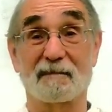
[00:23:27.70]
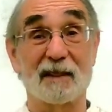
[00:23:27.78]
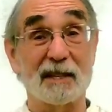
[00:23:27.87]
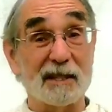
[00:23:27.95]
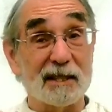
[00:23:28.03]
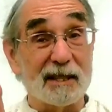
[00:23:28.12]

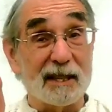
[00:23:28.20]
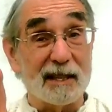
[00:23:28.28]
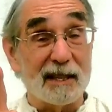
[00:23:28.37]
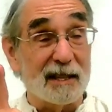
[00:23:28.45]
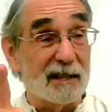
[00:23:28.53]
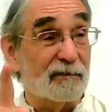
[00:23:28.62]
This is the
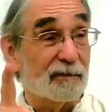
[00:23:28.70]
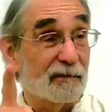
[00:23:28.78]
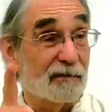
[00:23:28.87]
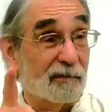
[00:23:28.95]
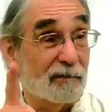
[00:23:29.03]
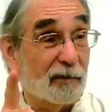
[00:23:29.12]
key
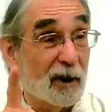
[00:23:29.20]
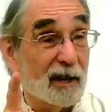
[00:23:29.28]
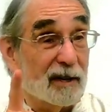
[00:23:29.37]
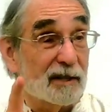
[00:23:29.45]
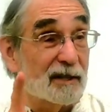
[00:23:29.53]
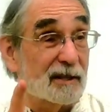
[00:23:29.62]

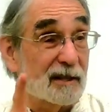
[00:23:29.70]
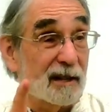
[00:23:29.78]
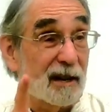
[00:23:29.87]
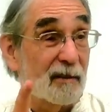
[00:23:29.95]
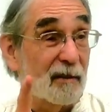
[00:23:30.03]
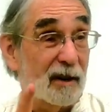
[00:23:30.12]
phrase
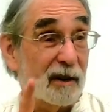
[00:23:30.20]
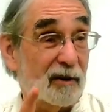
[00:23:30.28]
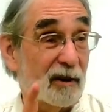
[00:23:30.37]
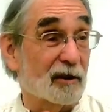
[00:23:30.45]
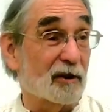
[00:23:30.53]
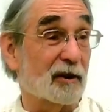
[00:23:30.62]
that I want to
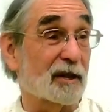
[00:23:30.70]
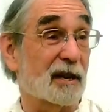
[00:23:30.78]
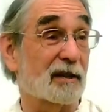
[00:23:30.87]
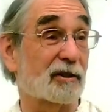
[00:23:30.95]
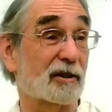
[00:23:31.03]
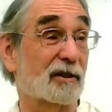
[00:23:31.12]
call your
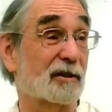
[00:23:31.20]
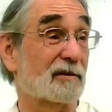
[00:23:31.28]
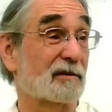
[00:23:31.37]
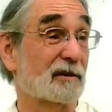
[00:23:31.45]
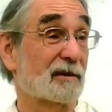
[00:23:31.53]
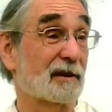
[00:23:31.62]
attention to.